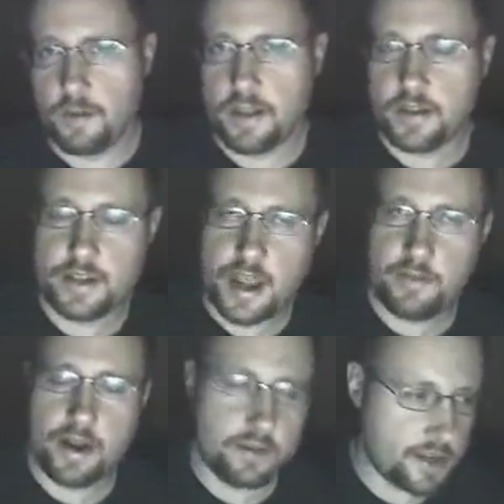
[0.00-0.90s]
played this game
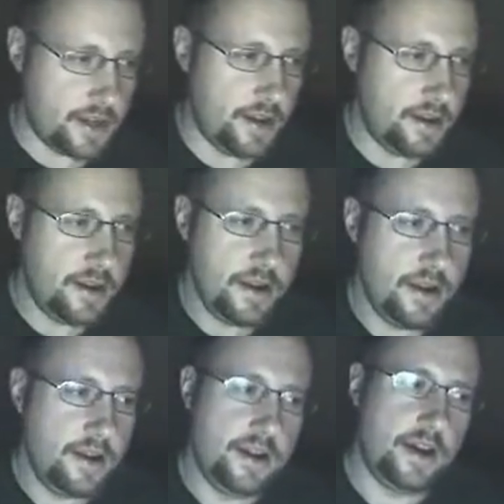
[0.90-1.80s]
when I was a kid,
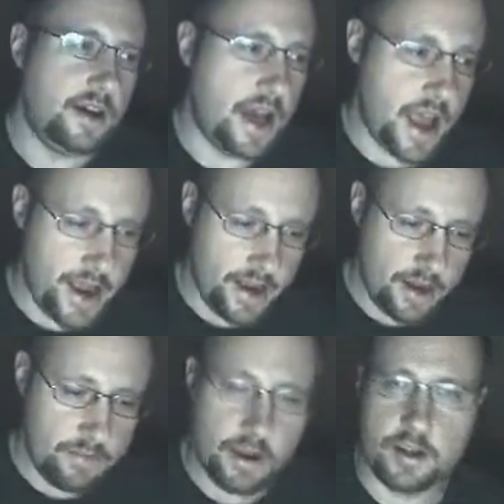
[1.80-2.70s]
I hated
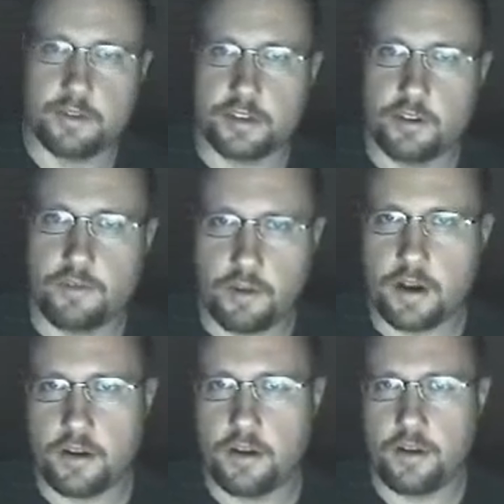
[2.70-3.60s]
it because it was so
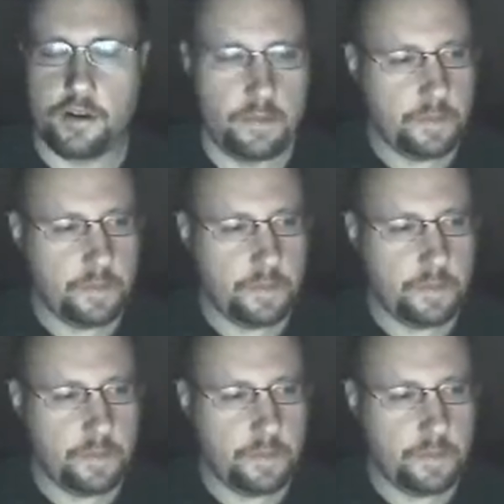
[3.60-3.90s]
freaking hard.